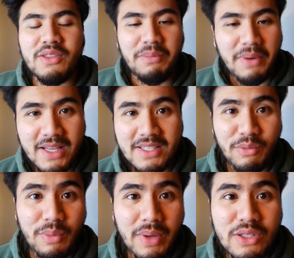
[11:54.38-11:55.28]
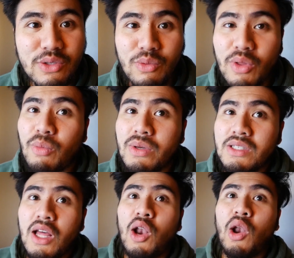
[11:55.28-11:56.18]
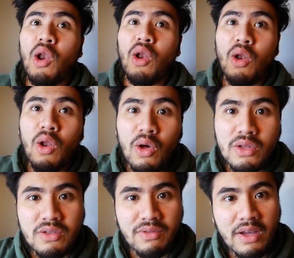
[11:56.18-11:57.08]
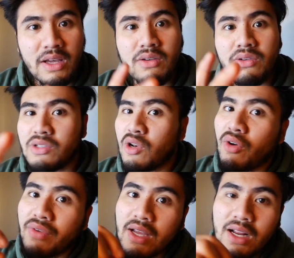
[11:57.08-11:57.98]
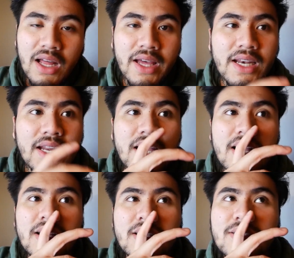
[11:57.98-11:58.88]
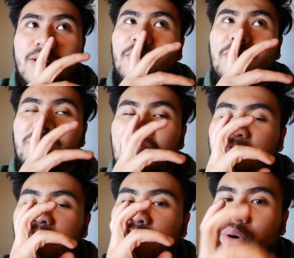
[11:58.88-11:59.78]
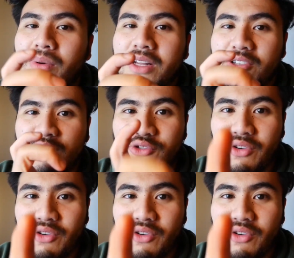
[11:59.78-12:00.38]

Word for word: the place that we went to there was a lot of hills a lot of incline so that probably just